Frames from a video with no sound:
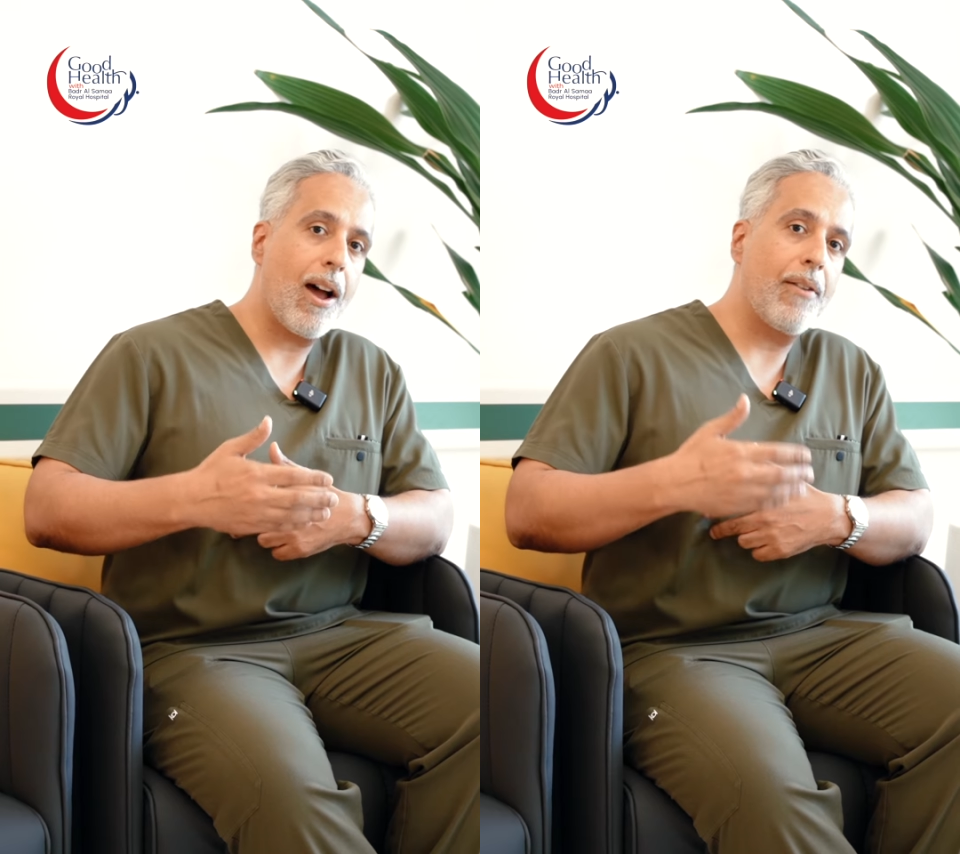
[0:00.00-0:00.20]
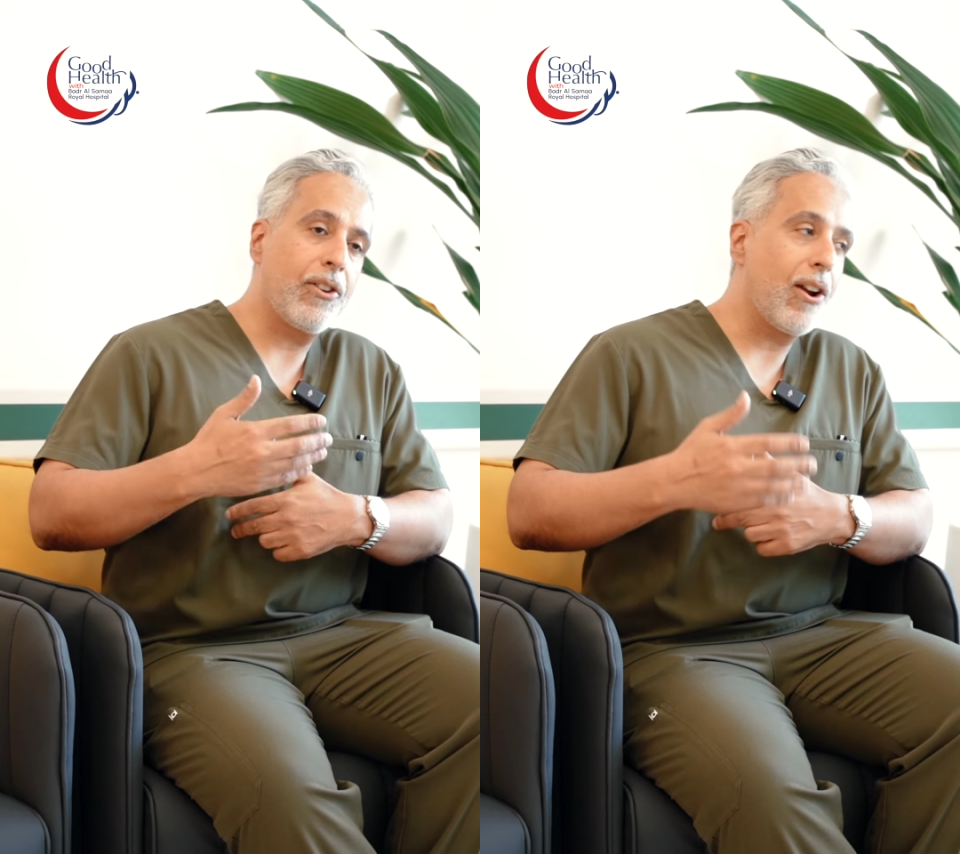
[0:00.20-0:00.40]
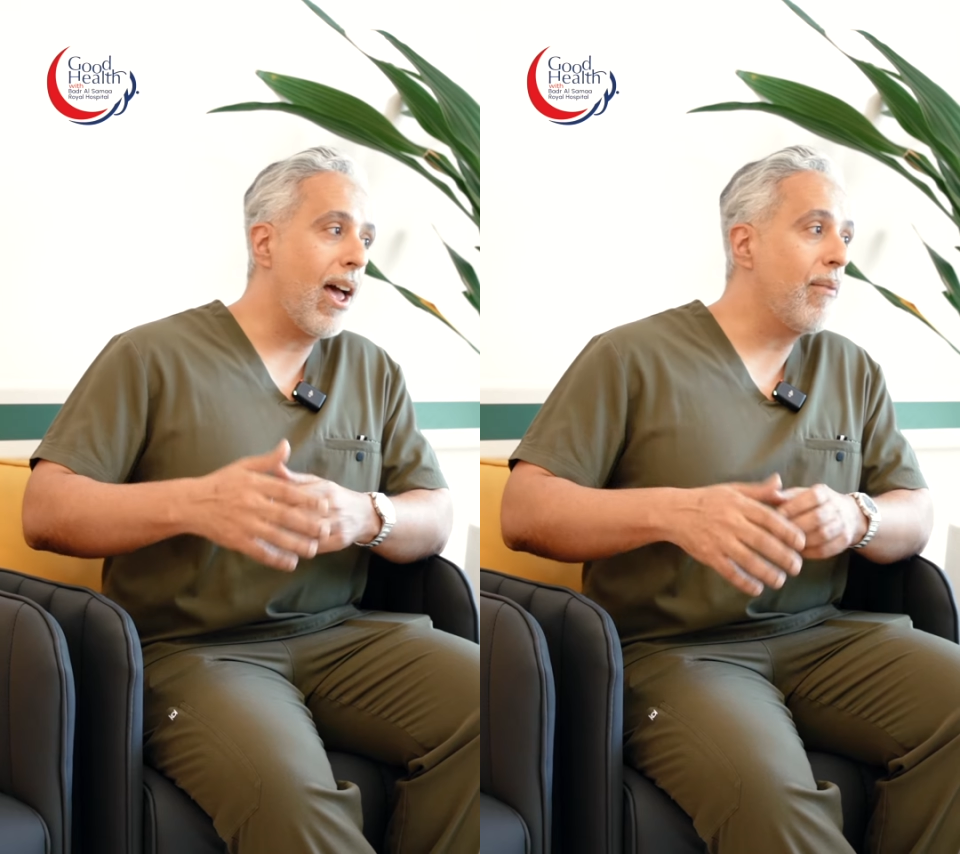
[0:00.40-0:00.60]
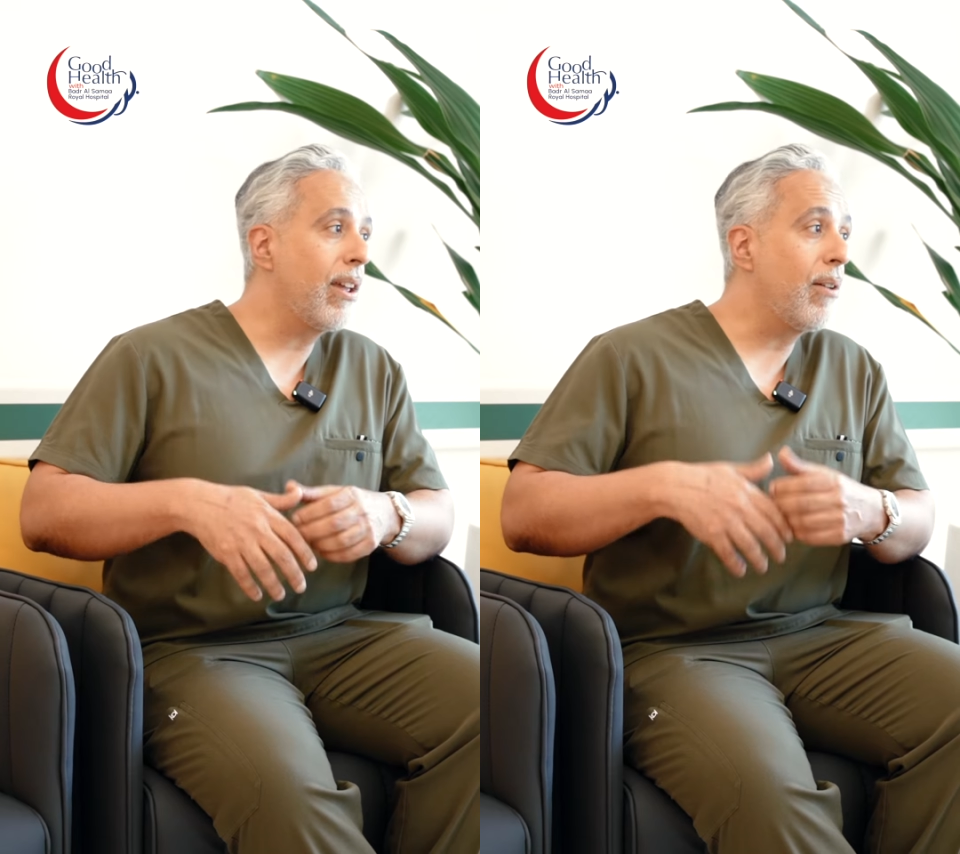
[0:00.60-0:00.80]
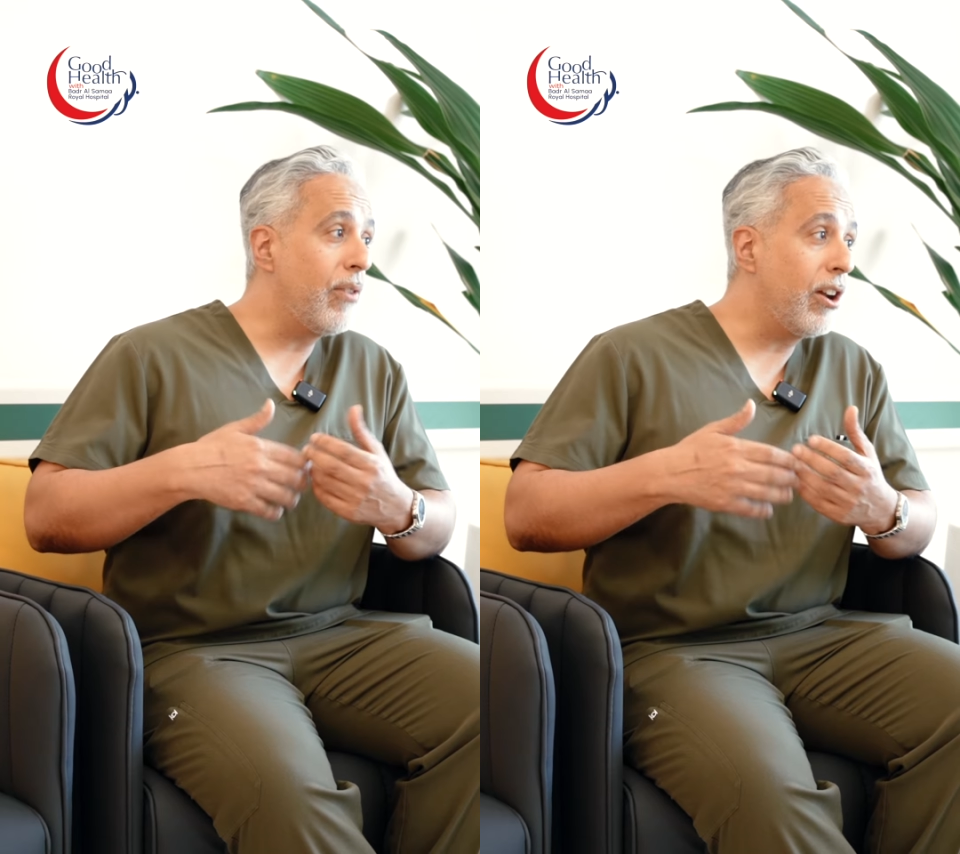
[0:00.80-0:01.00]
after
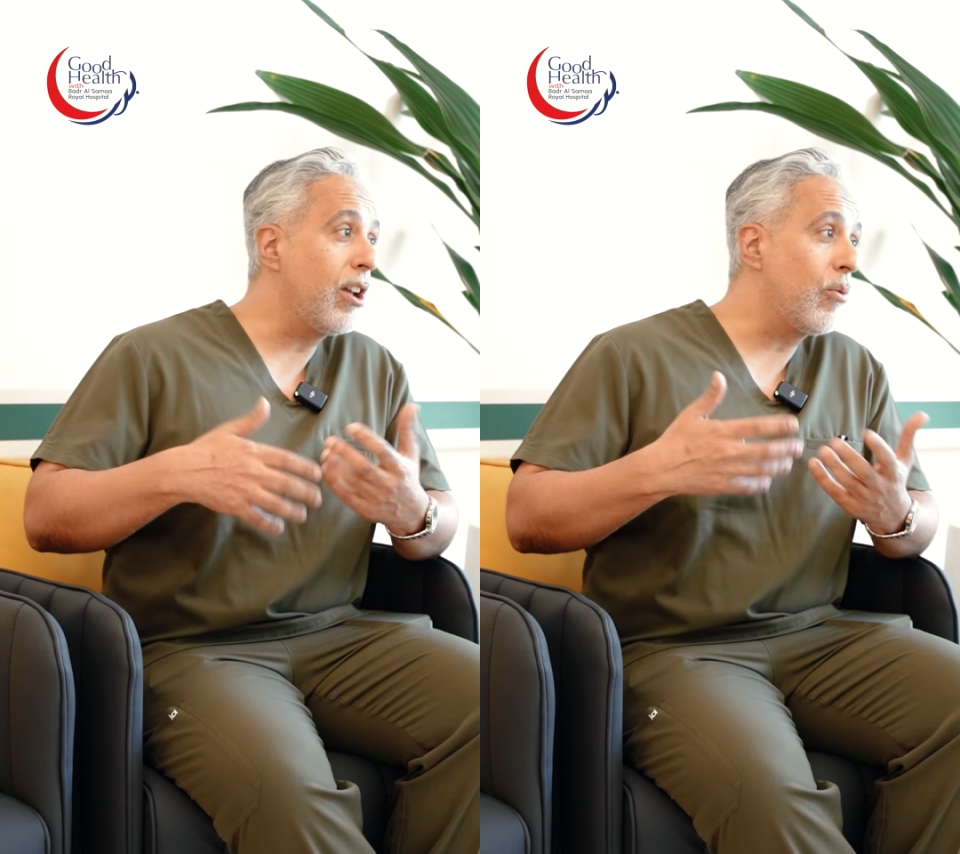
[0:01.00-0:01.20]
having a very